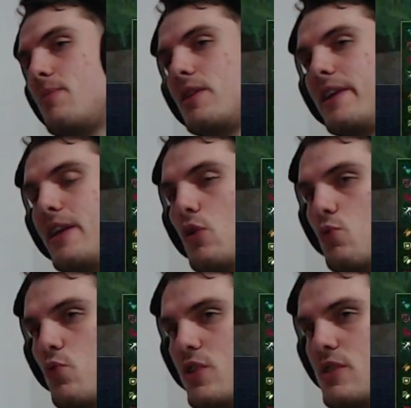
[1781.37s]
mid lane and you're
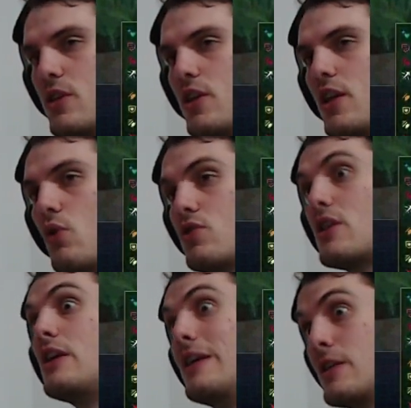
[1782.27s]
freezing here, I would
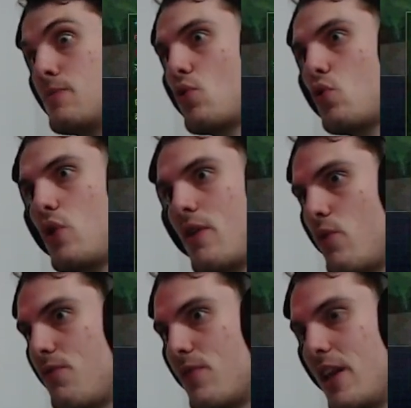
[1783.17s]
say yes, bro. You have
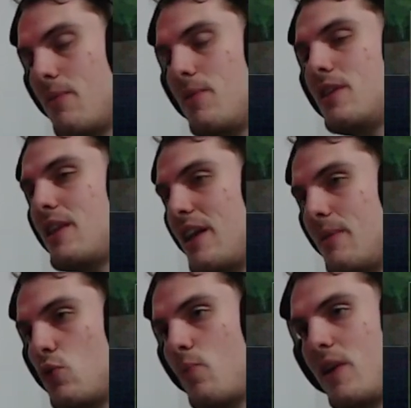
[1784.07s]
wave clear mid, tell
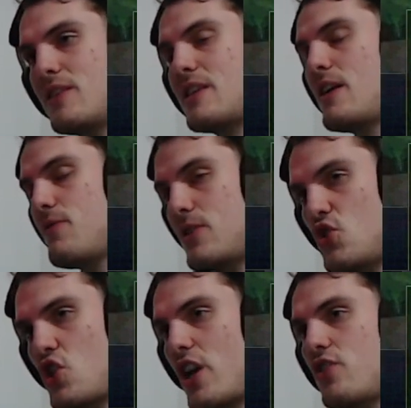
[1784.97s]
them to play safe.
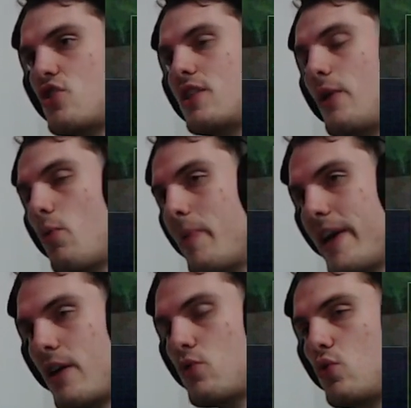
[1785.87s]
It's challenger, they will
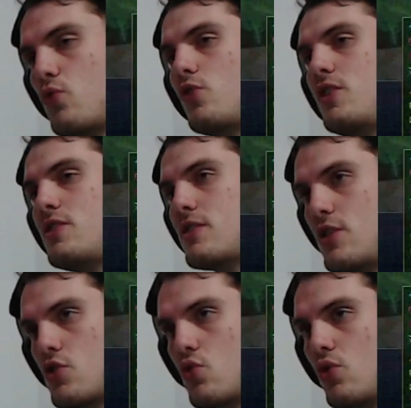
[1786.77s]
play around your freeze.
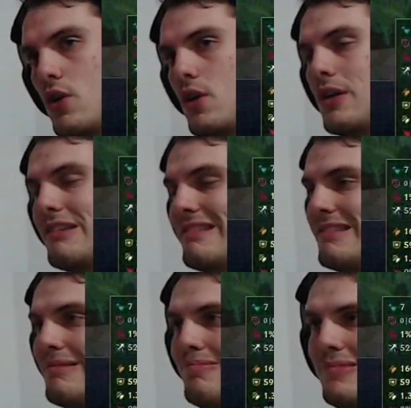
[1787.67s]
It's good.
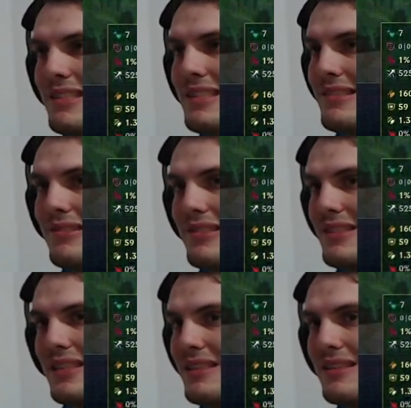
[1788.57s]
Yeah. But it's not
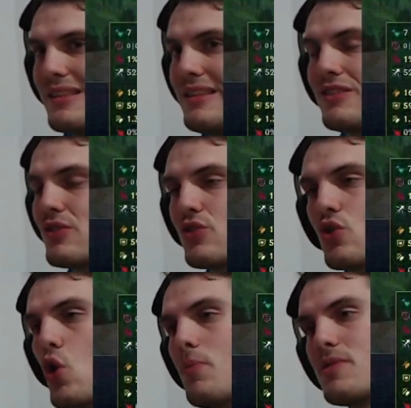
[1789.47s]
challenger and it's not
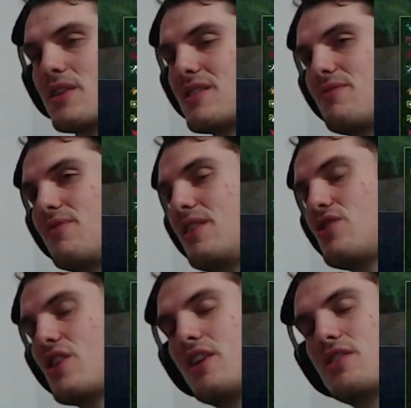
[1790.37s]
comps because yeah. even in
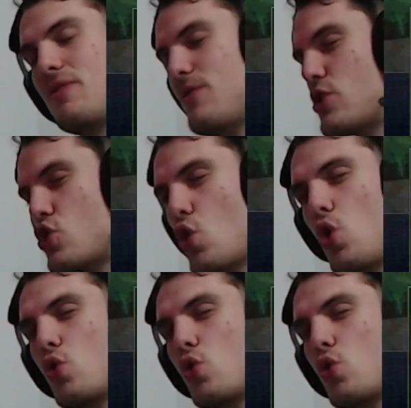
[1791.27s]
challenger, if it's solo